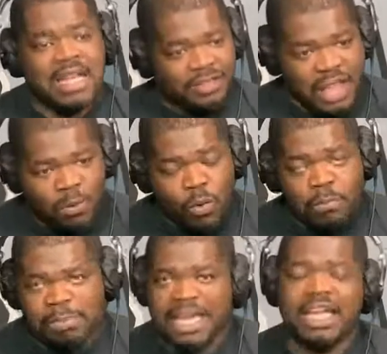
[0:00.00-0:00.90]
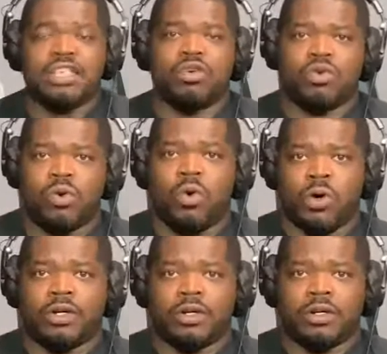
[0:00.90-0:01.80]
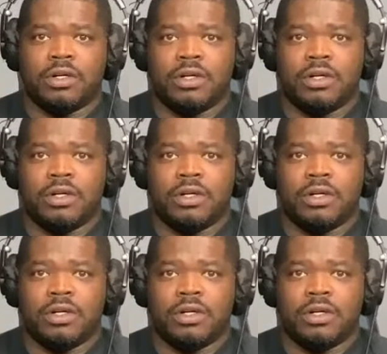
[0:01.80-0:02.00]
They will be in your corner.